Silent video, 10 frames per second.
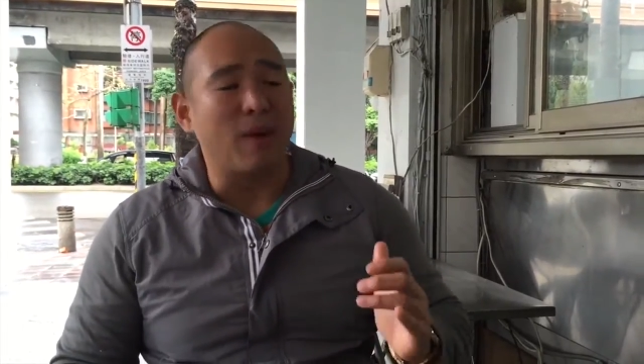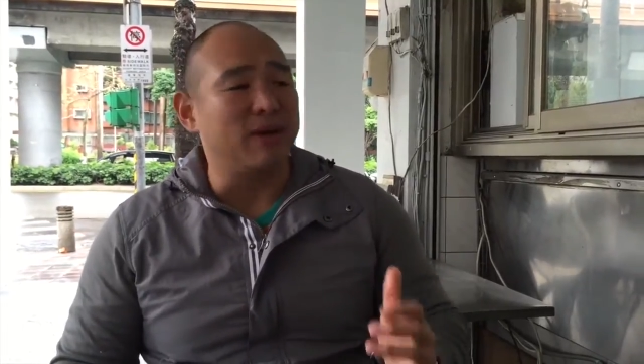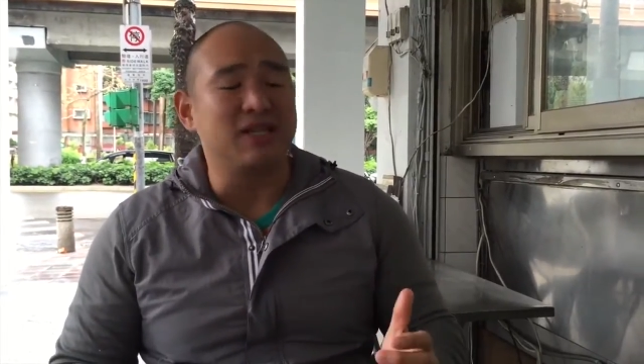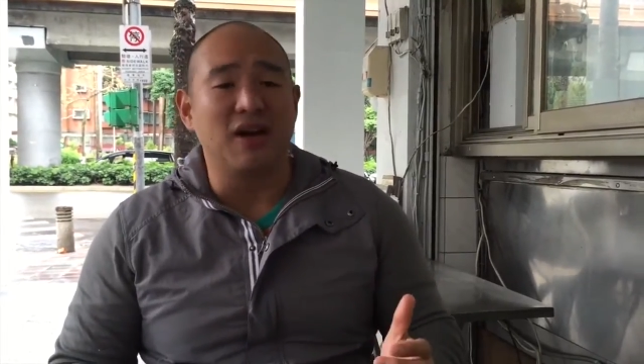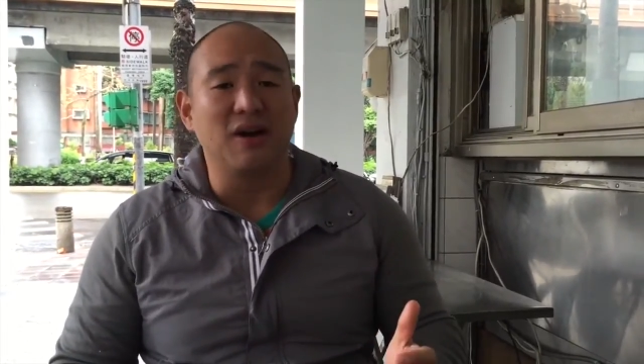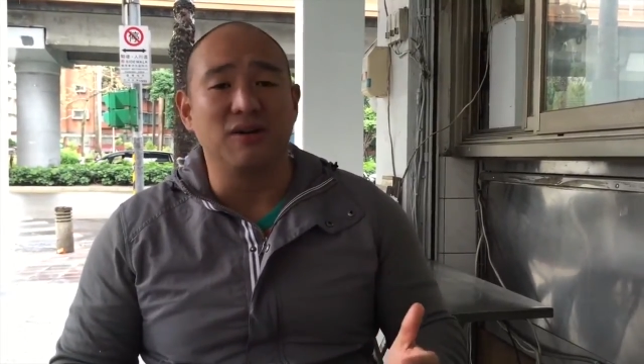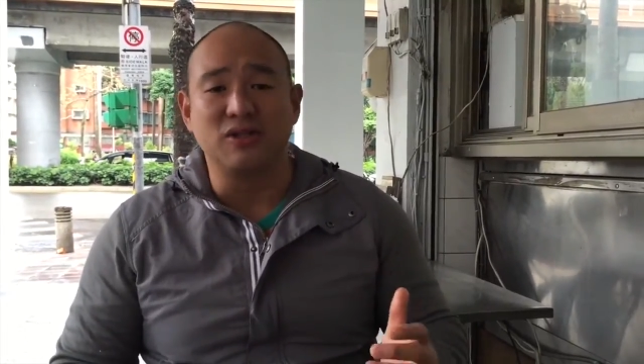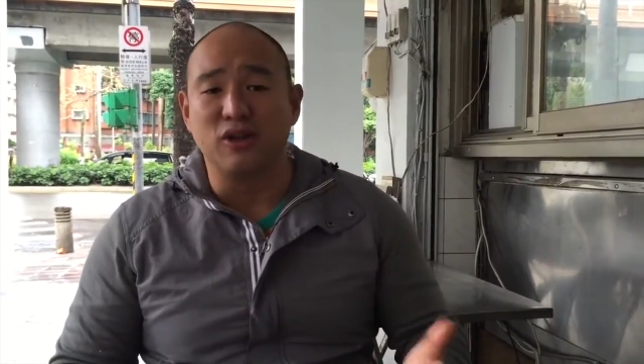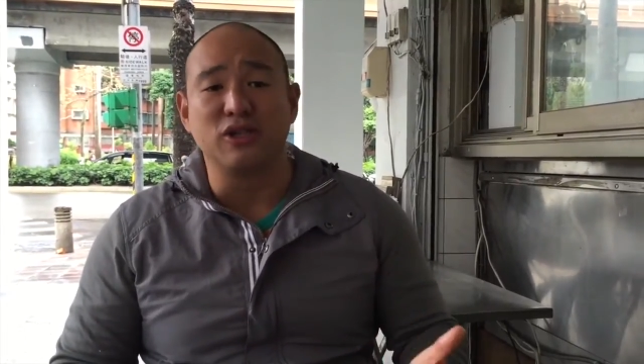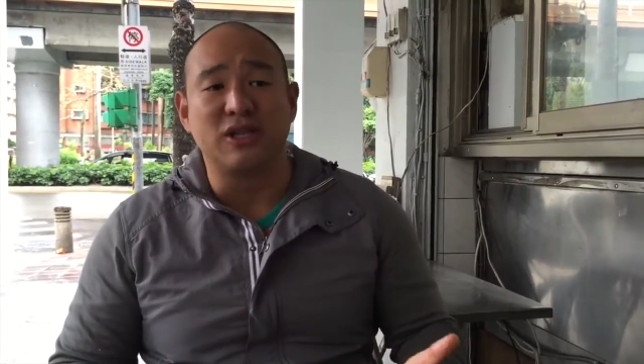and we
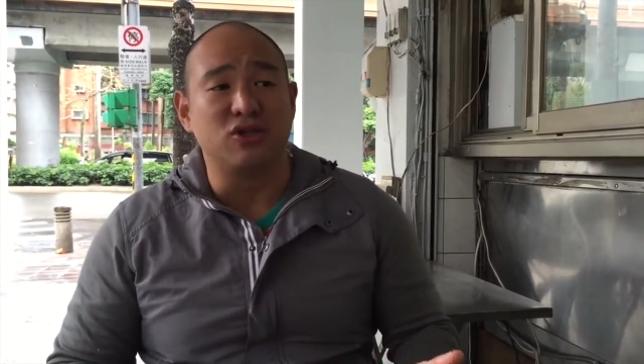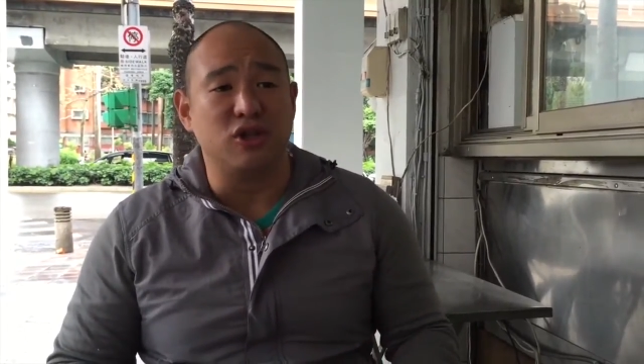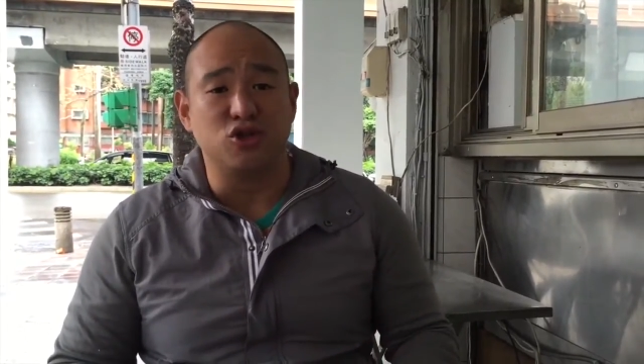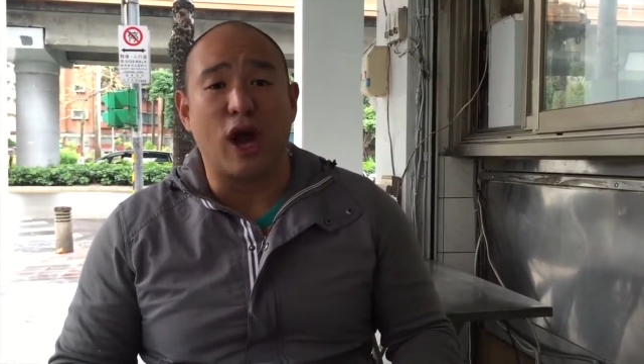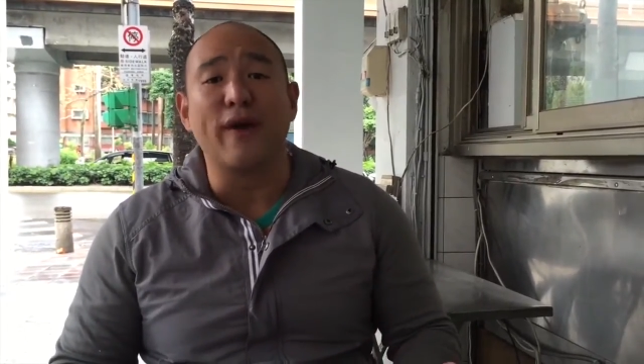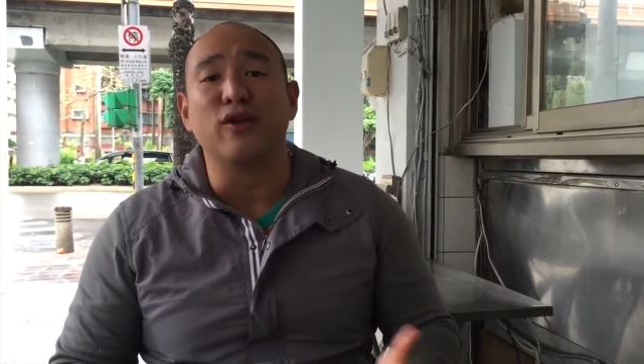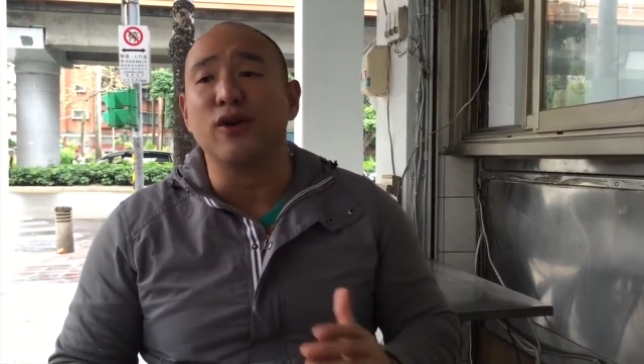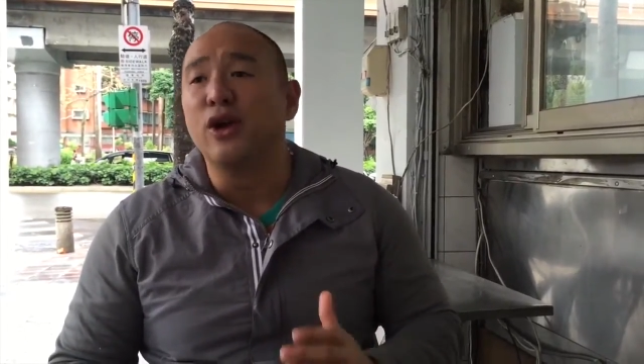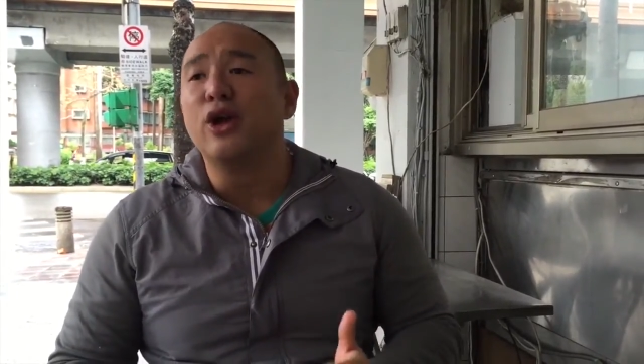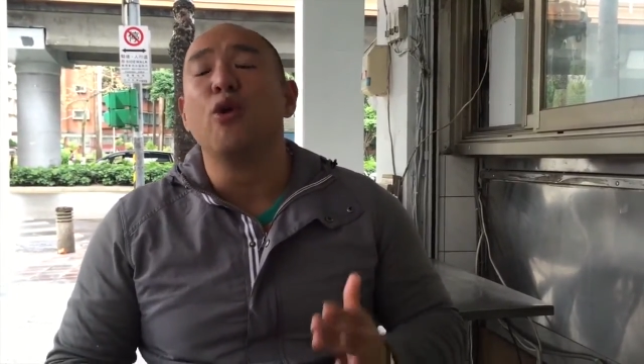told the driver